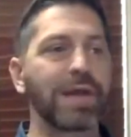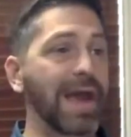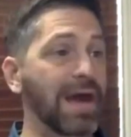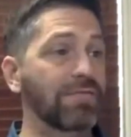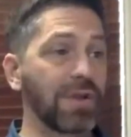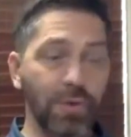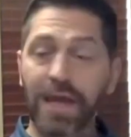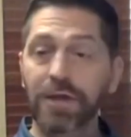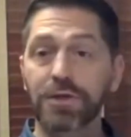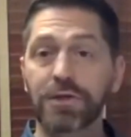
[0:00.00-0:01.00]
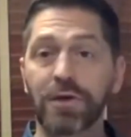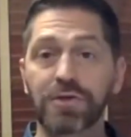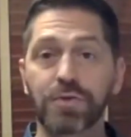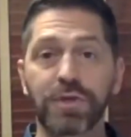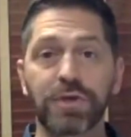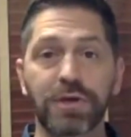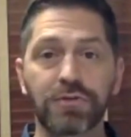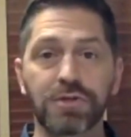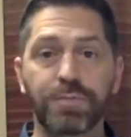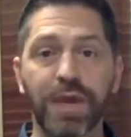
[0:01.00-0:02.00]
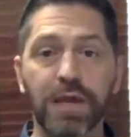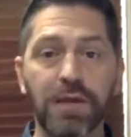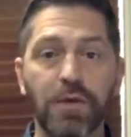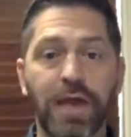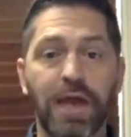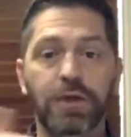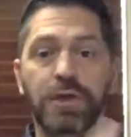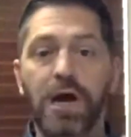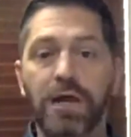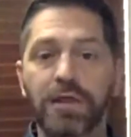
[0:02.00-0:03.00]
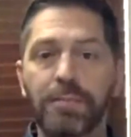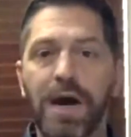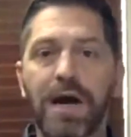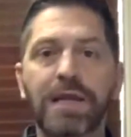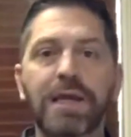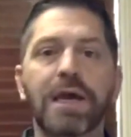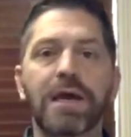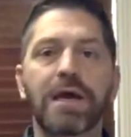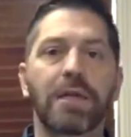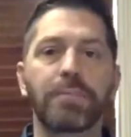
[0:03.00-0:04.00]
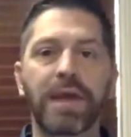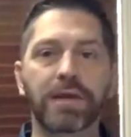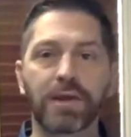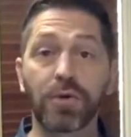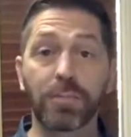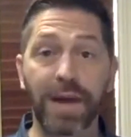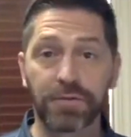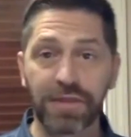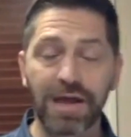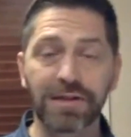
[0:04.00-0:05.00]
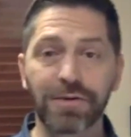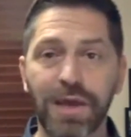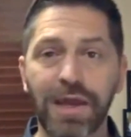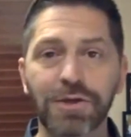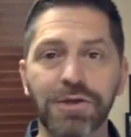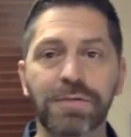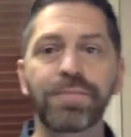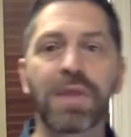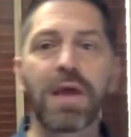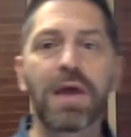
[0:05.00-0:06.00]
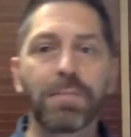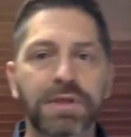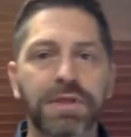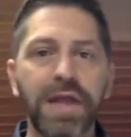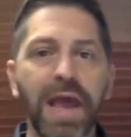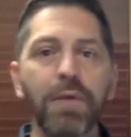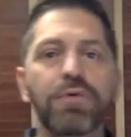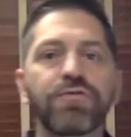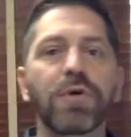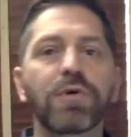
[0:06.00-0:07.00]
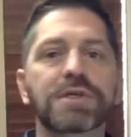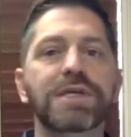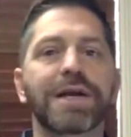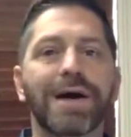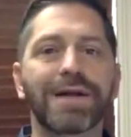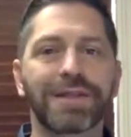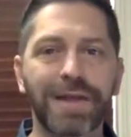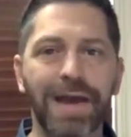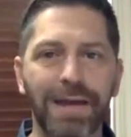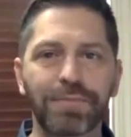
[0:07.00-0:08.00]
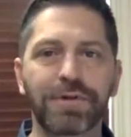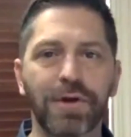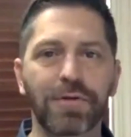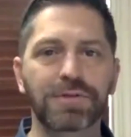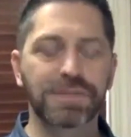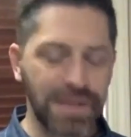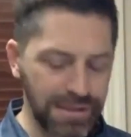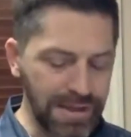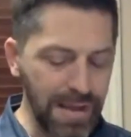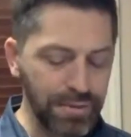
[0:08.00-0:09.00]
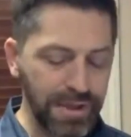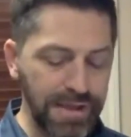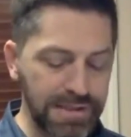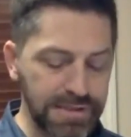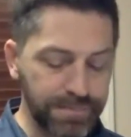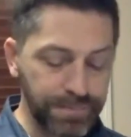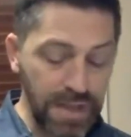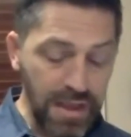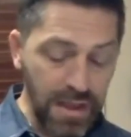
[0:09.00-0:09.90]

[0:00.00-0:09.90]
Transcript: We have location notes where you can just pick a location on the body and make a note about that location. But today we're focusing on the typed notes and the templates.